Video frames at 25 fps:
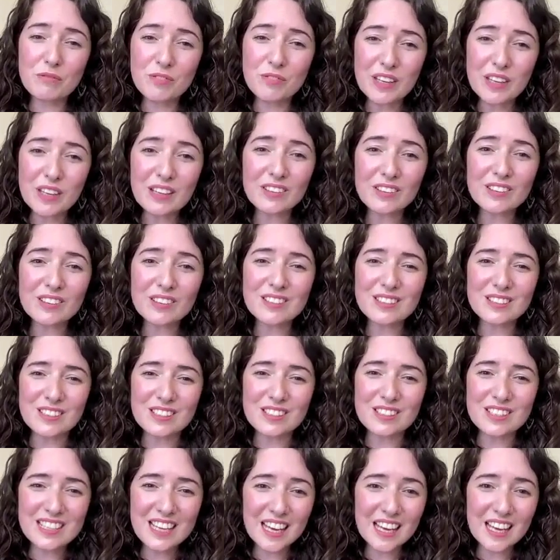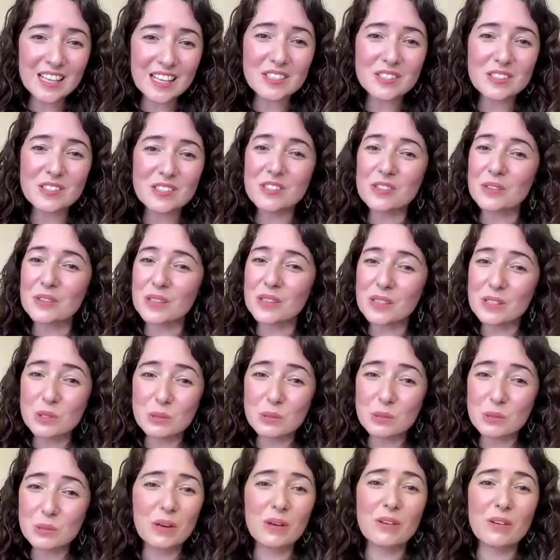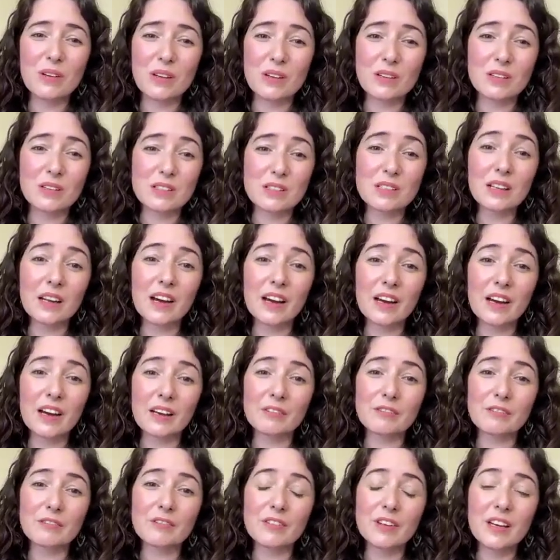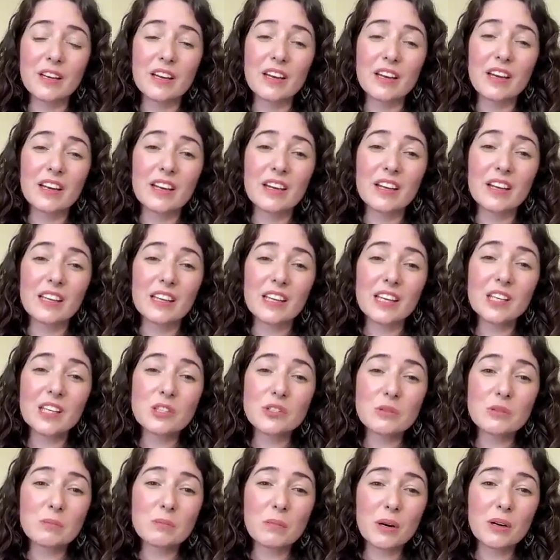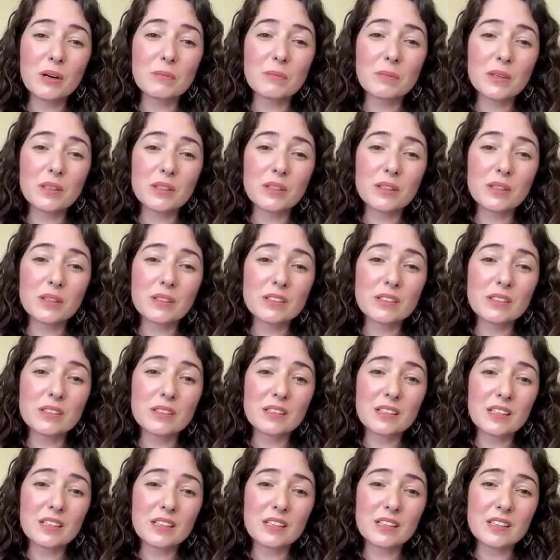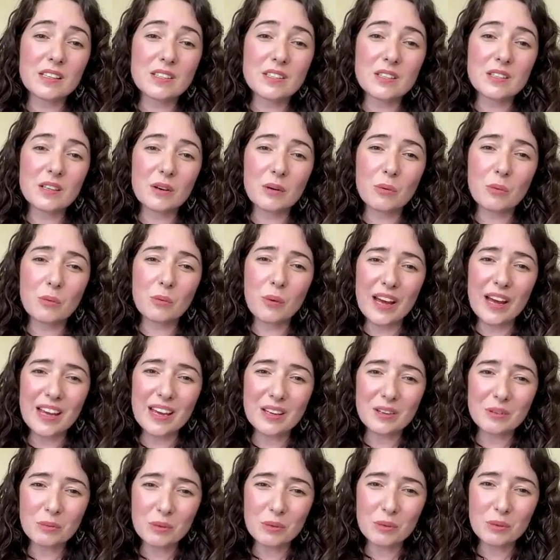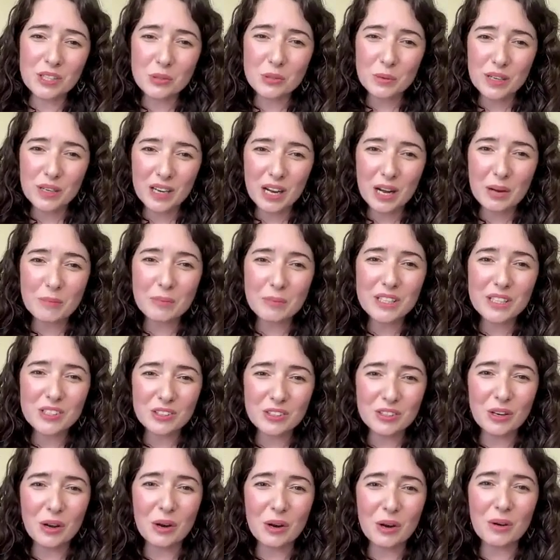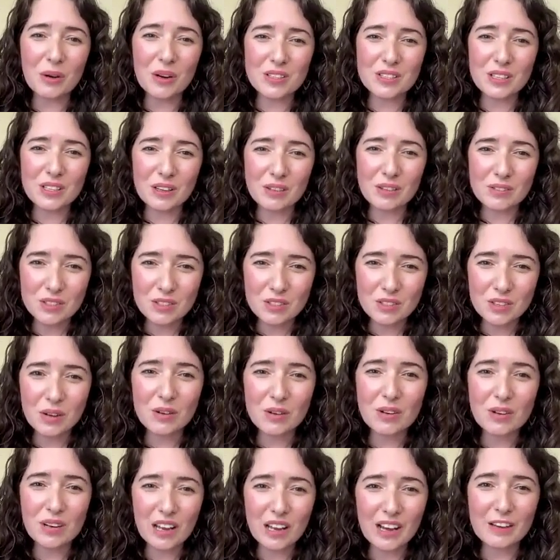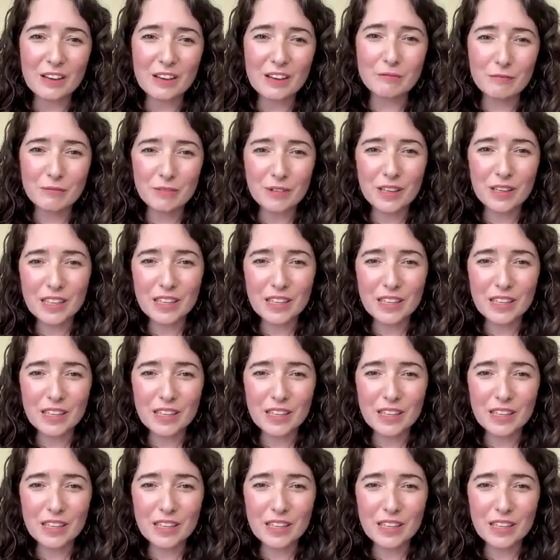feel, to taste, to experience life. Each moment is a way in which we're coming to know ourselves and know life